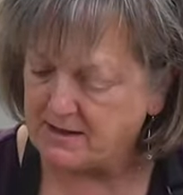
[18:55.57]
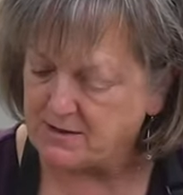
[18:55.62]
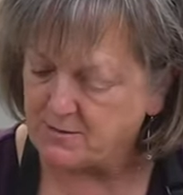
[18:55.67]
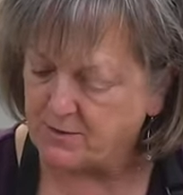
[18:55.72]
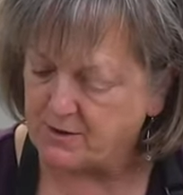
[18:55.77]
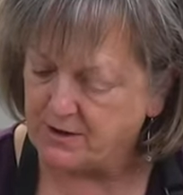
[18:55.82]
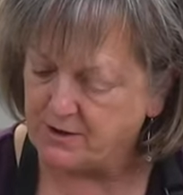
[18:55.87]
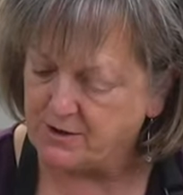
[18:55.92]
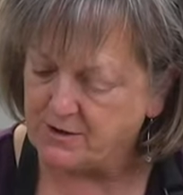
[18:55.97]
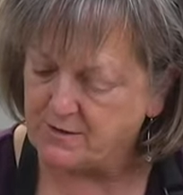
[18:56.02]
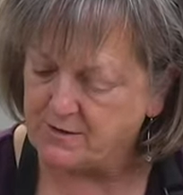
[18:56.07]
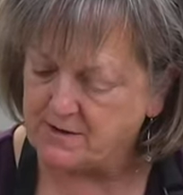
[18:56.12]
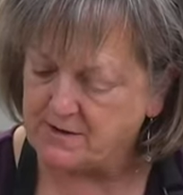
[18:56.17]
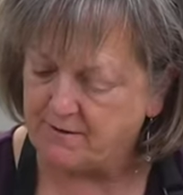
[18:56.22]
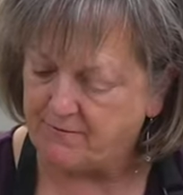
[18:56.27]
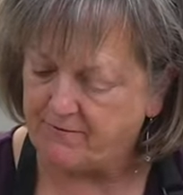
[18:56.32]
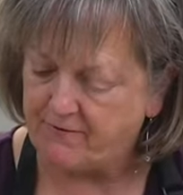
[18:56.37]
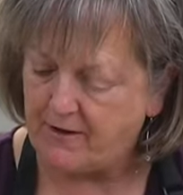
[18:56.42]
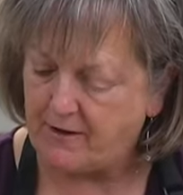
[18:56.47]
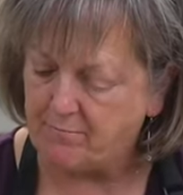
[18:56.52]
because we're gonna do
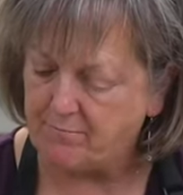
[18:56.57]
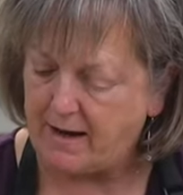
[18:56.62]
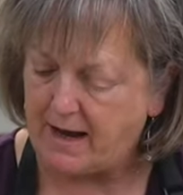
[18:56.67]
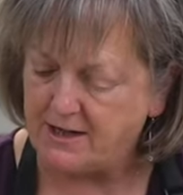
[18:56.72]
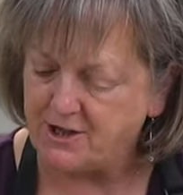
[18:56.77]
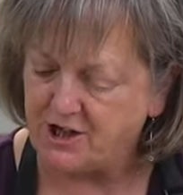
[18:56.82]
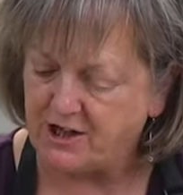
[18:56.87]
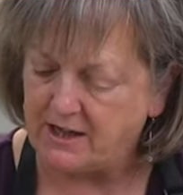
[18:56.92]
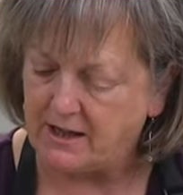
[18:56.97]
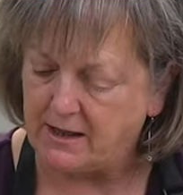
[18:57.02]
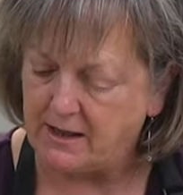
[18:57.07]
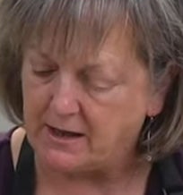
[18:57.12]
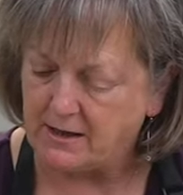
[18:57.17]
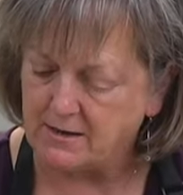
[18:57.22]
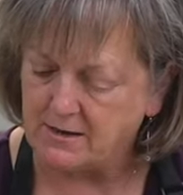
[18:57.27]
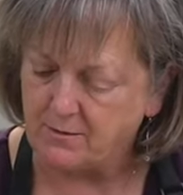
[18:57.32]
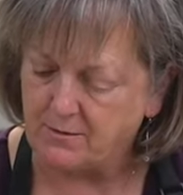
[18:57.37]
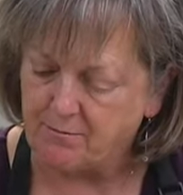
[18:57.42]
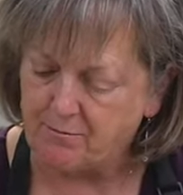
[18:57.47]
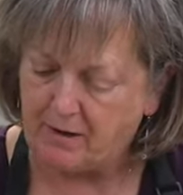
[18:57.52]
some fun magic-y
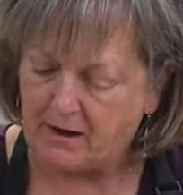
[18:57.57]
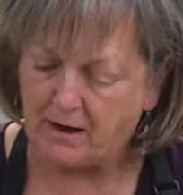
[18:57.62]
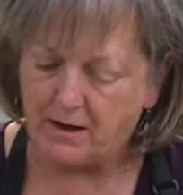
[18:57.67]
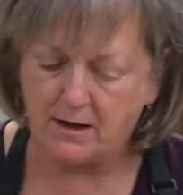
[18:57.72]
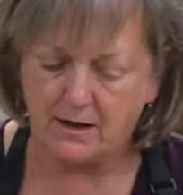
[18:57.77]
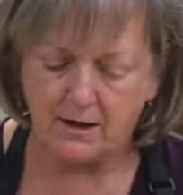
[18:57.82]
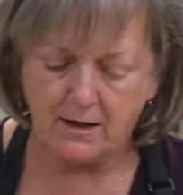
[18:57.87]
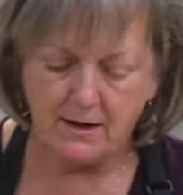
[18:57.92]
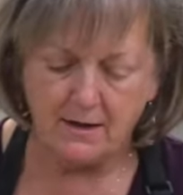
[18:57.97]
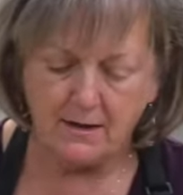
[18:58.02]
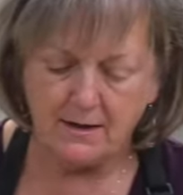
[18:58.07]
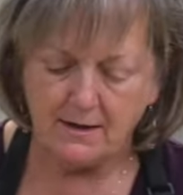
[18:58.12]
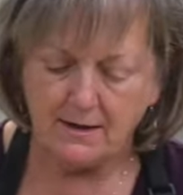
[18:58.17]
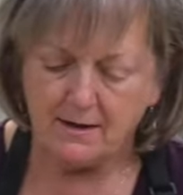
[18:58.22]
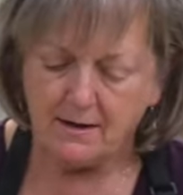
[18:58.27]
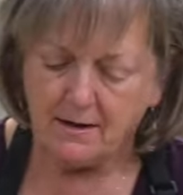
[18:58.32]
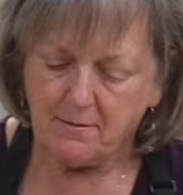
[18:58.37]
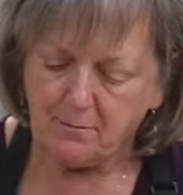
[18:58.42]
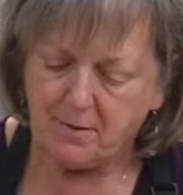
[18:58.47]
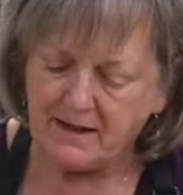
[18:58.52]
things with pink.
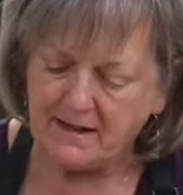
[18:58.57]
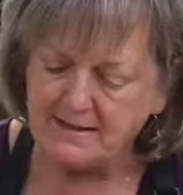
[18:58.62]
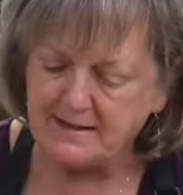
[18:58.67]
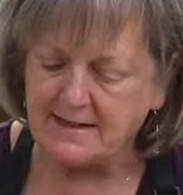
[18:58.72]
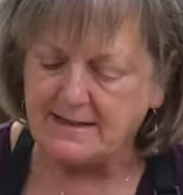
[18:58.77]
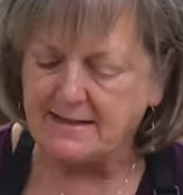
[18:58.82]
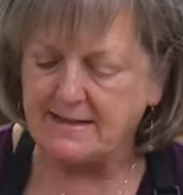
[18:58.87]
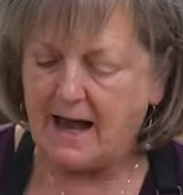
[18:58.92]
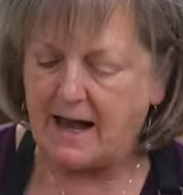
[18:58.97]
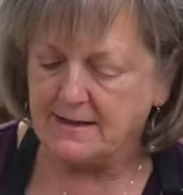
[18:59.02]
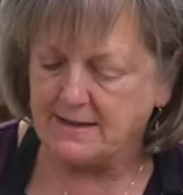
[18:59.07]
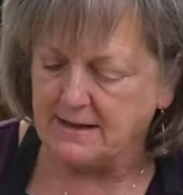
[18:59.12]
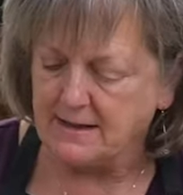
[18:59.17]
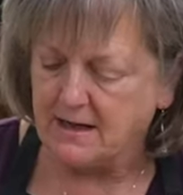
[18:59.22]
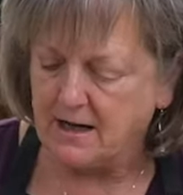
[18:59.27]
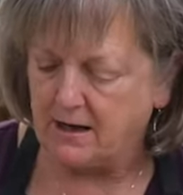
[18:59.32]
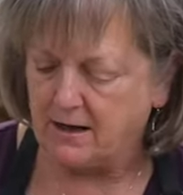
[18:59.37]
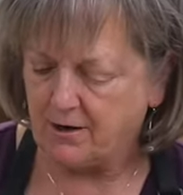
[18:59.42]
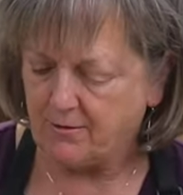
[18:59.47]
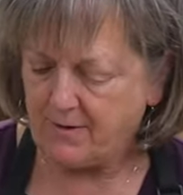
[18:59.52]
Pink is a sassy
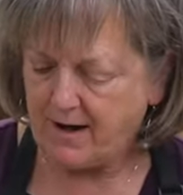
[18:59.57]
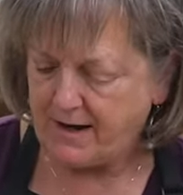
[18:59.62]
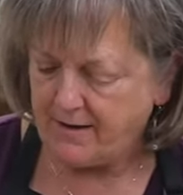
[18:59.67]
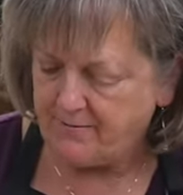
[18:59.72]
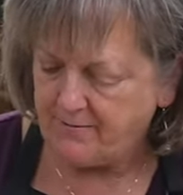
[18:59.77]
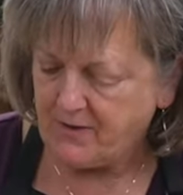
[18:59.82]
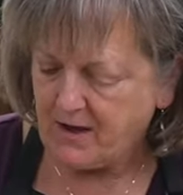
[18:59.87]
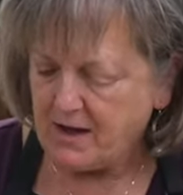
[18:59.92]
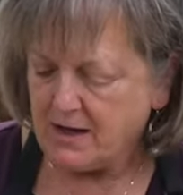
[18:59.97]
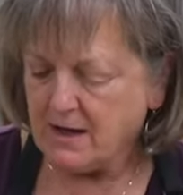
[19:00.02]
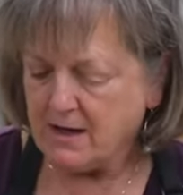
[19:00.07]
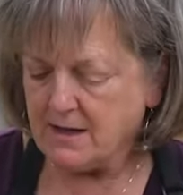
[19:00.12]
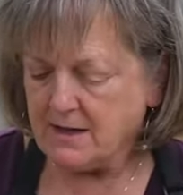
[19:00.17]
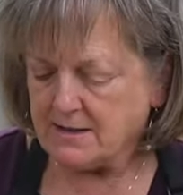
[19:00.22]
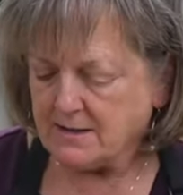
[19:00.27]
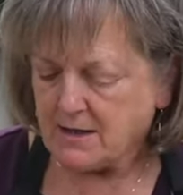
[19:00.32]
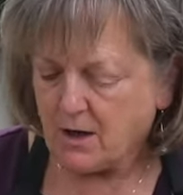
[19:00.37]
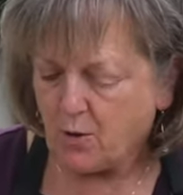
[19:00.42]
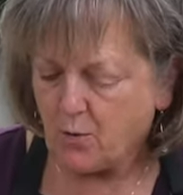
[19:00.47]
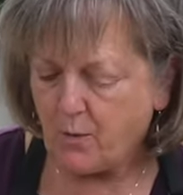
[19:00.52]
color, right?
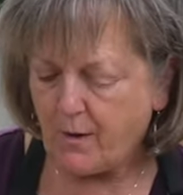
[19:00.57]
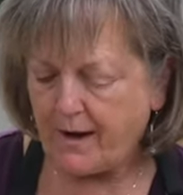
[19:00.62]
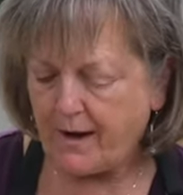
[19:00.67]
So